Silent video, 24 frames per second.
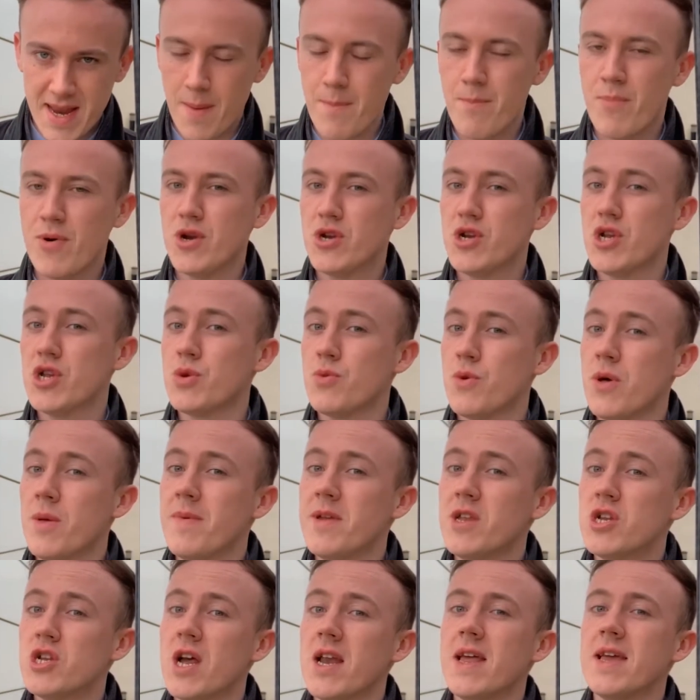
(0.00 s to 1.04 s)
Temperatures will
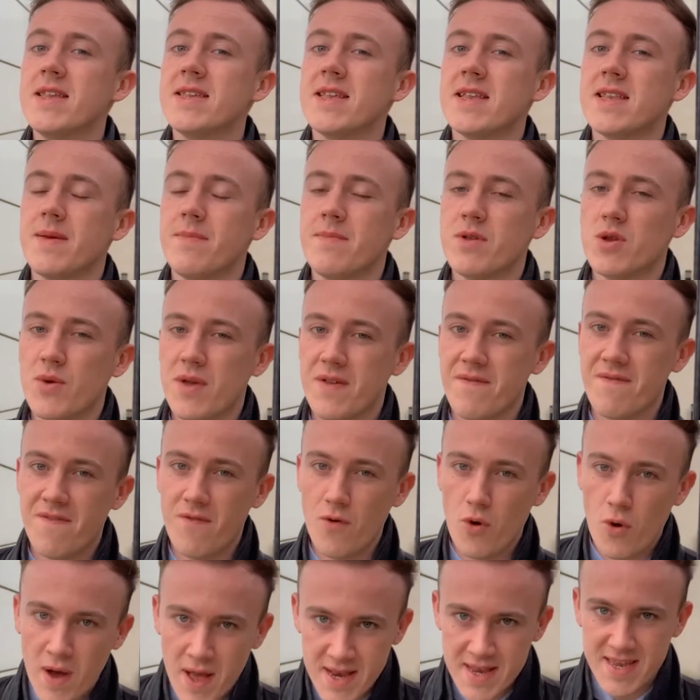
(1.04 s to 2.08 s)
be chilly, sitting between
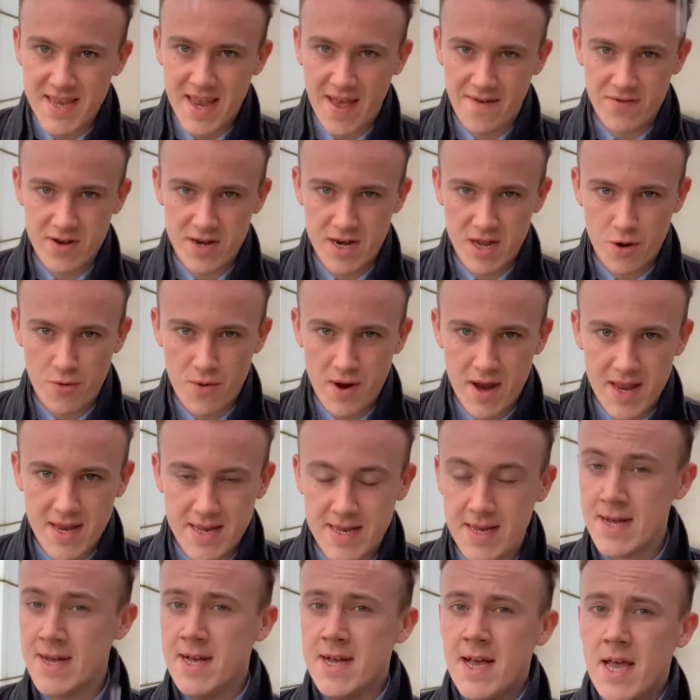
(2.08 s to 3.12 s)
4 and 7
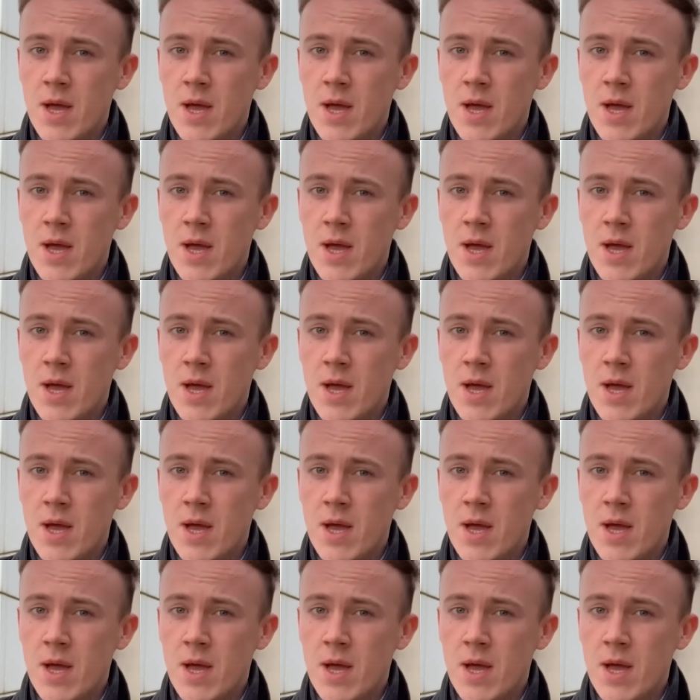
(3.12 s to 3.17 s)
degrees.